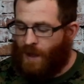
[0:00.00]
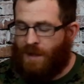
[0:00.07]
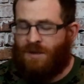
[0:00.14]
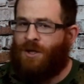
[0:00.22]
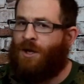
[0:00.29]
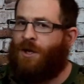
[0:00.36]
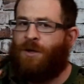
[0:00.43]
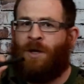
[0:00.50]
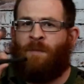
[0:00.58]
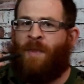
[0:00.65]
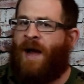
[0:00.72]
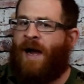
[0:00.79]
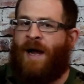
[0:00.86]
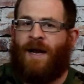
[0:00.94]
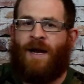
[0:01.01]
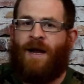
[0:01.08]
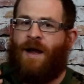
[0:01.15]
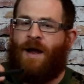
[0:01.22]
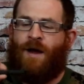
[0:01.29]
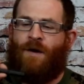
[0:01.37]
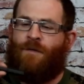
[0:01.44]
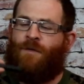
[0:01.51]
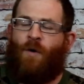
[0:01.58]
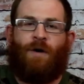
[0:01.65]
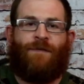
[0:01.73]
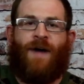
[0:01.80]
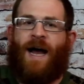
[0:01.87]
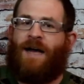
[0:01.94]
So you can buy
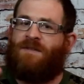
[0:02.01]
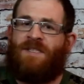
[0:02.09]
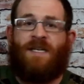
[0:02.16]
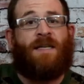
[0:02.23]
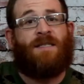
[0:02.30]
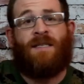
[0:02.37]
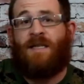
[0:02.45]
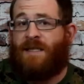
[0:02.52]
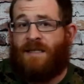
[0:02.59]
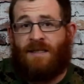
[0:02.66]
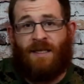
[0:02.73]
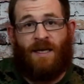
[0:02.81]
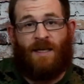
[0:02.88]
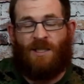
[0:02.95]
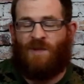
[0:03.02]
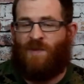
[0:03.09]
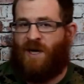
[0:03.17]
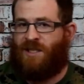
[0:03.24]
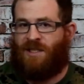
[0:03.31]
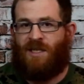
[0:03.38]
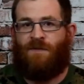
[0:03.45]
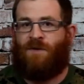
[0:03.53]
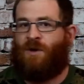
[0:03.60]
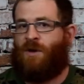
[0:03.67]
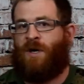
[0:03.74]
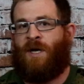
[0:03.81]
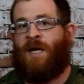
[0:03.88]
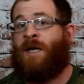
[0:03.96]
4, 5, 6 of these things, especially if
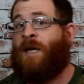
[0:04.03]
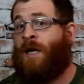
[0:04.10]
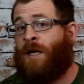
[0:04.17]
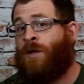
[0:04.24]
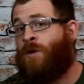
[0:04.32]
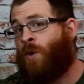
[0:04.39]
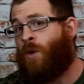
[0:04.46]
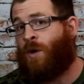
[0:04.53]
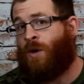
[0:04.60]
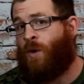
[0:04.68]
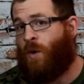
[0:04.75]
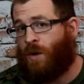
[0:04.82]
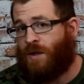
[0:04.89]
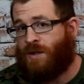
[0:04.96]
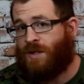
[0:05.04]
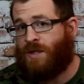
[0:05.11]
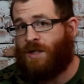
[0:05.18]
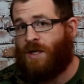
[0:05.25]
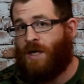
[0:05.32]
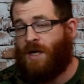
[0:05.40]
you're in an indoor course.